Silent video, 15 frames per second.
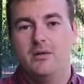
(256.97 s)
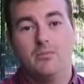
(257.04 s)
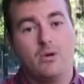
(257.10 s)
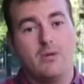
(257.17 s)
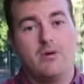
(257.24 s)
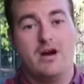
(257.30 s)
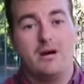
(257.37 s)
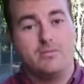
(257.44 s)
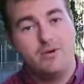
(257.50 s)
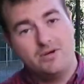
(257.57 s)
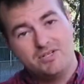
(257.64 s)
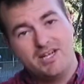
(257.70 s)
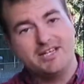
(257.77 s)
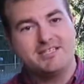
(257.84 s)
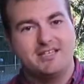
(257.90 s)
more about our
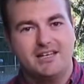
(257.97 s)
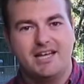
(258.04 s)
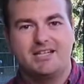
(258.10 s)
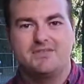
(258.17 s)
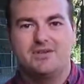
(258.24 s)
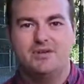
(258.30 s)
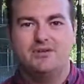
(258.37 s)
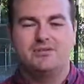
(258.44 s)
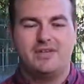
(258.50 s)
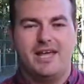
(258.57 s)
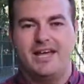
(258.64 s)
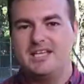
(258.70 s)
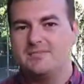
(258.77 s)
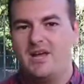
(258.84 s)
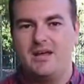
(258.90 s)
projects in the next few
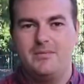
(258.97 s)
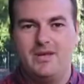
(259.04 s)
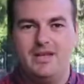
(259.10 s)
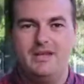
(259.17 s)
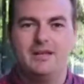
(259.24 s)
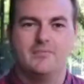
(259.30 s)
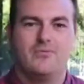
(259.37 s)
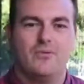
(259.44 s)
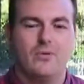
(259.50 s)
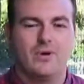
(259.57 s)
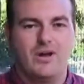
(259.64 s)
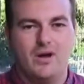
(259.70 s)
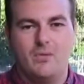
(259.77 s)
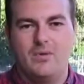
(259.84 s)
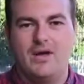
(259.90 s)
days, maybe, before we
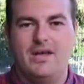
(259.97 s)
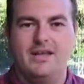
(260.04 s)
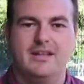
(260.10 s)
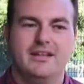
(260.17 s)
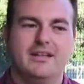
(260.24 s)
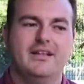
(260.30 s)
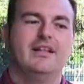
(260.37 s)
go away.